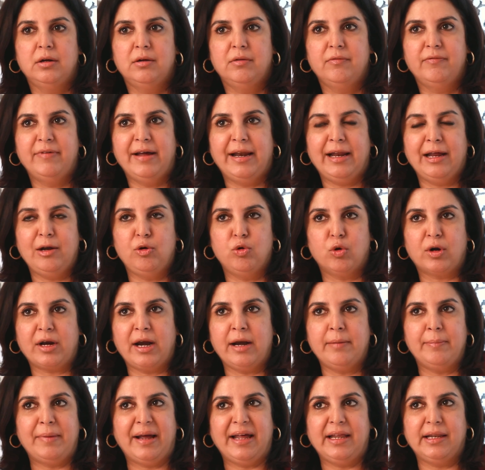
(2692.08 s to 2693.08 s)
when I look
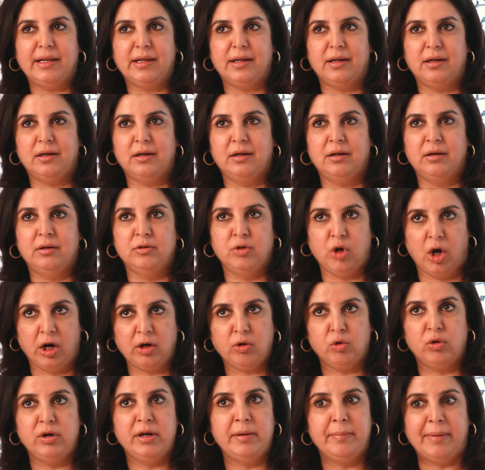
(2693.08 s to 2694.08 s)
at my,
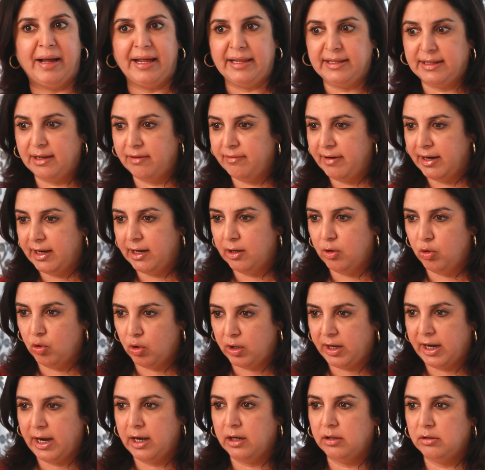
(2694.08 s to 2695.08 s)
not only myself, when I
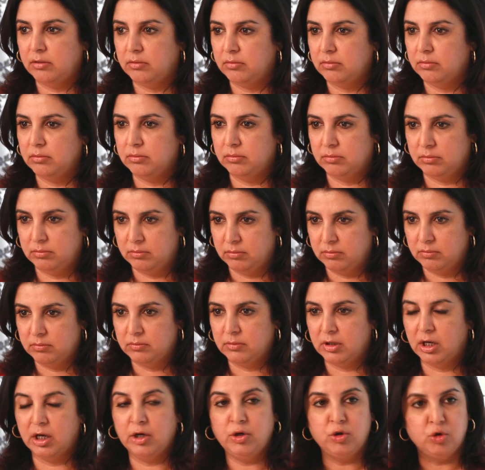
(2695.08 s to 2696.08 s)
look at
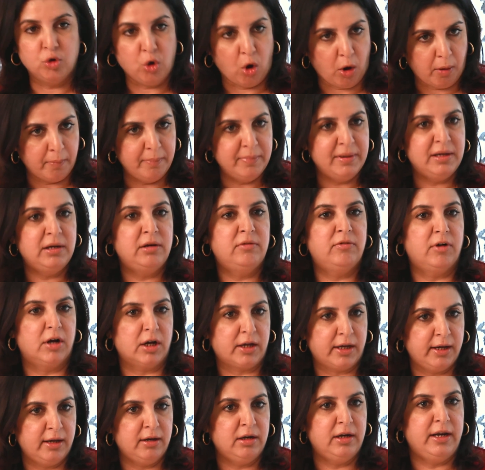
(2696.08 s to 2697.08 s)
a normal
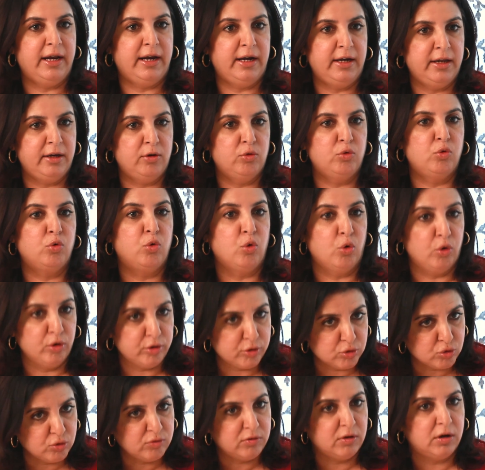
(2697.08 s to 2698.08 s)
working lady who
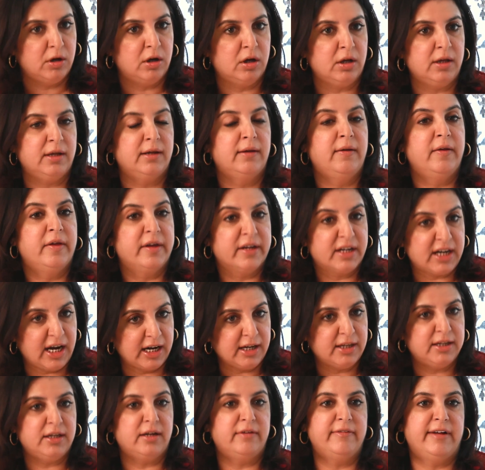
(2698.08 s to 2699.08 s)
goes to work,
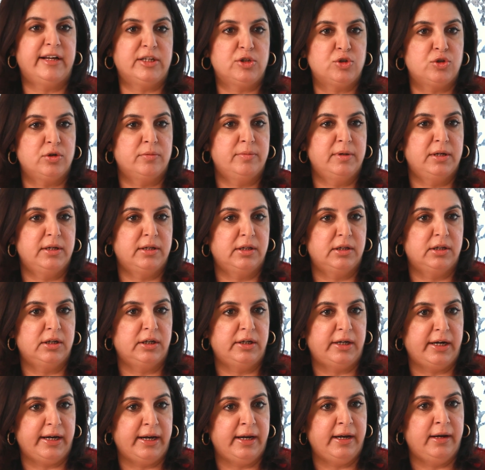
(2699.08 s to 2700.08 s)
cuts her vegetables in
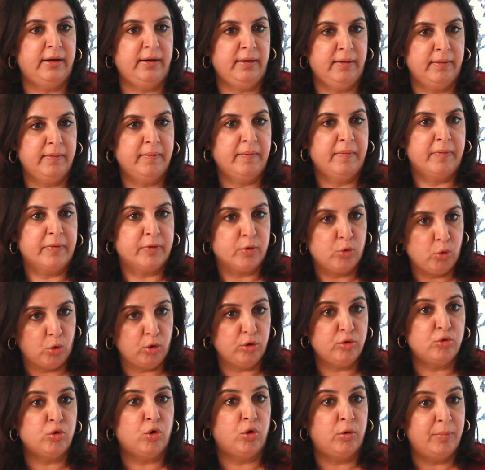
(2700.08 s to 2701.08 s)
the train,
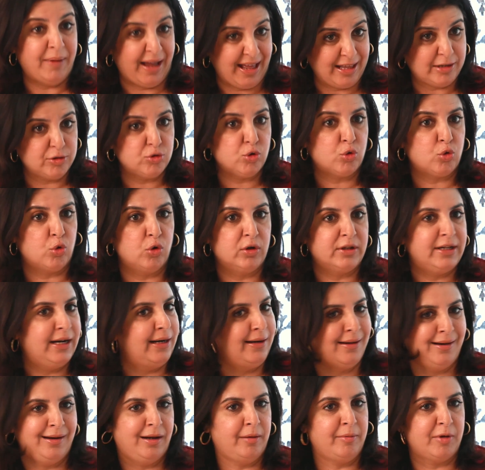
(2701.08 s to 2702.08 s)
goes home, has to cook
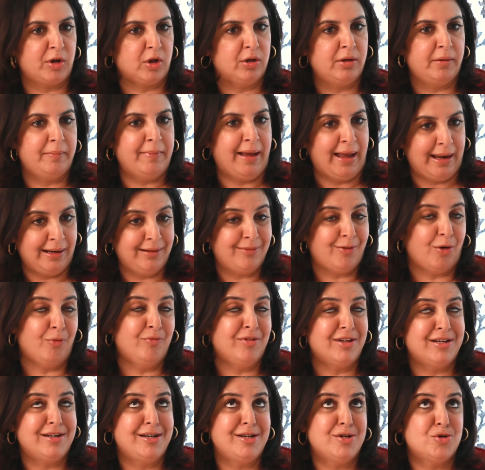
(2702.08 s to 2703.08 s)
the dinner because the man's obviously